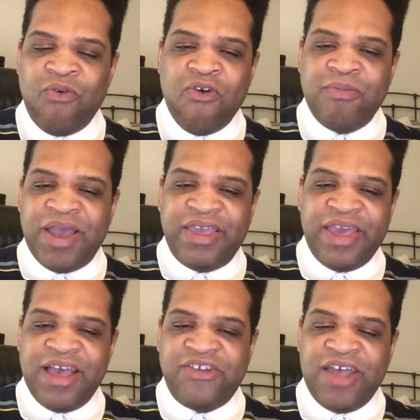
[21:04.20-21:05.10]
or my
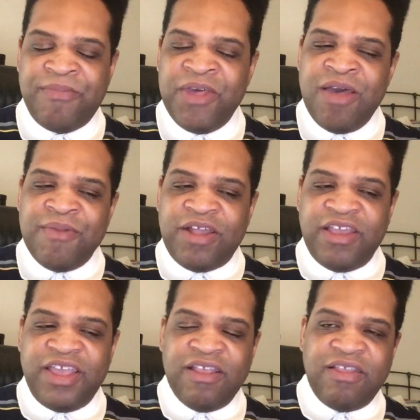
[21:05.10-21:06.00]
Cash App by
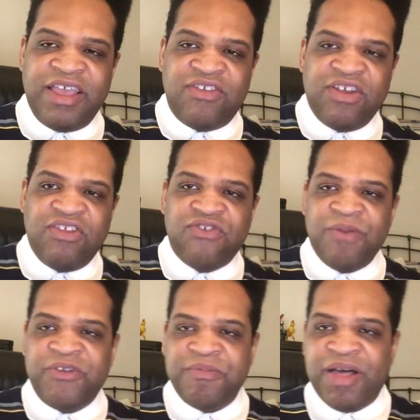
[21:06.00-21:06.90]
clicking the links in the
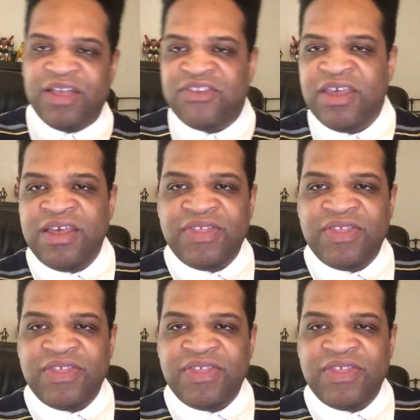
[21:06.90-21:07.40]
description box.